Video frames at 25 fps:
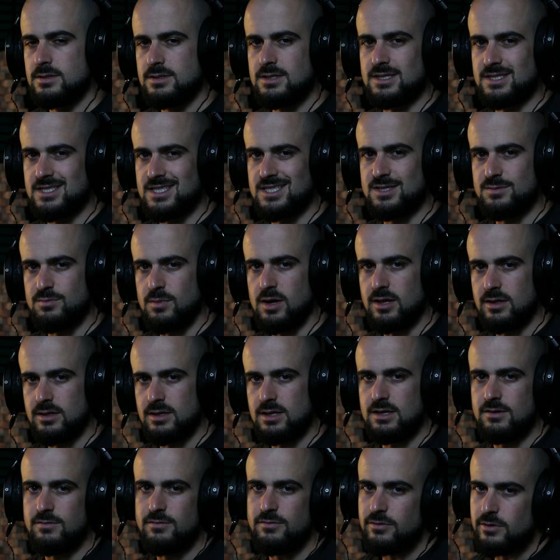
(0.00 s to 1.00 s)
does this
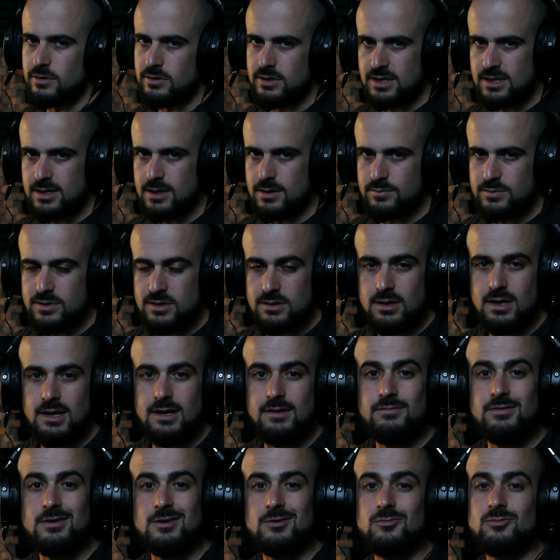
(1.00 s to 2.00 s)
melody fully come to
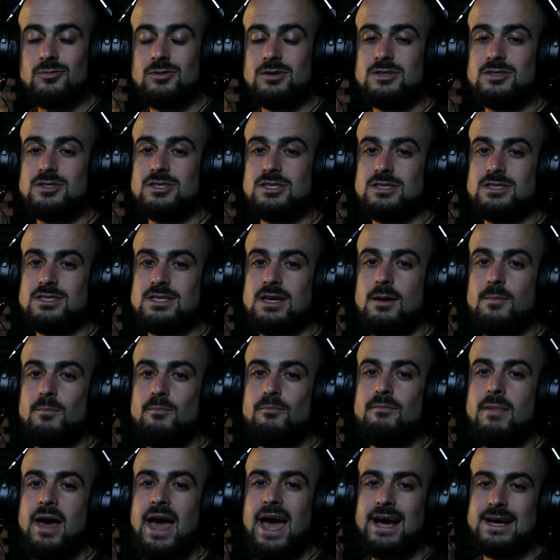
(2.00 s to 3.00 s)
life and reach its
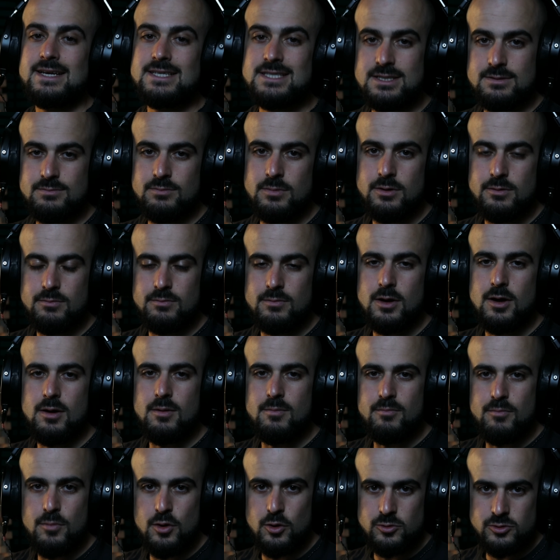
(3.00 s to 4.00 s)
maximum
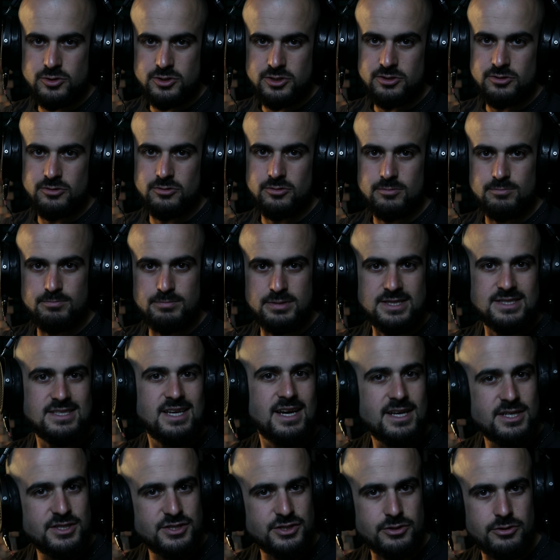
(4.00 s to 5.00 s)
emotional
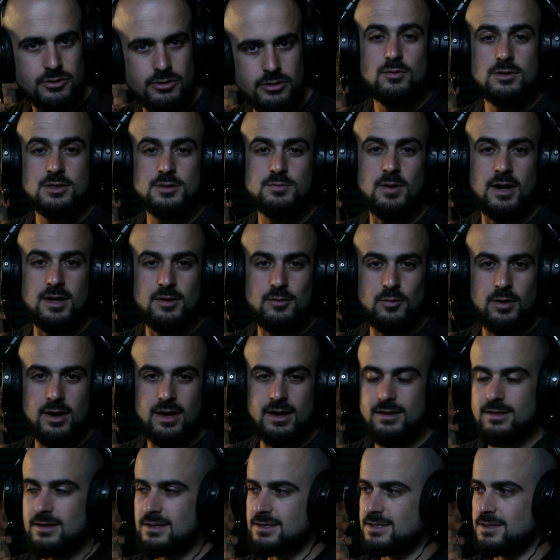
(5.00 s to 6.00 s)
potential. Which, by the
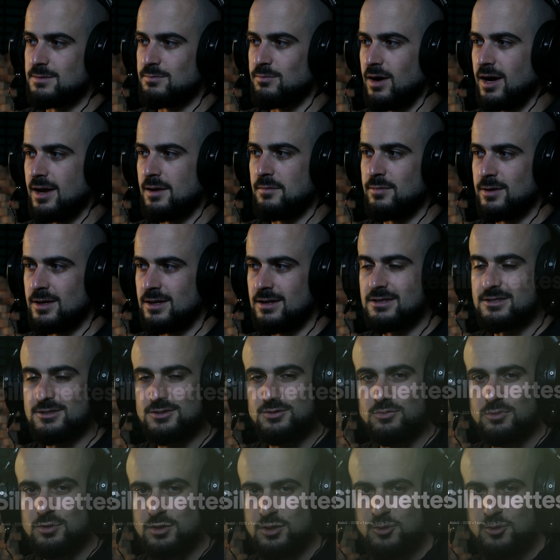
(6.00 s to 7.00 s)
way, this in my opinion is one of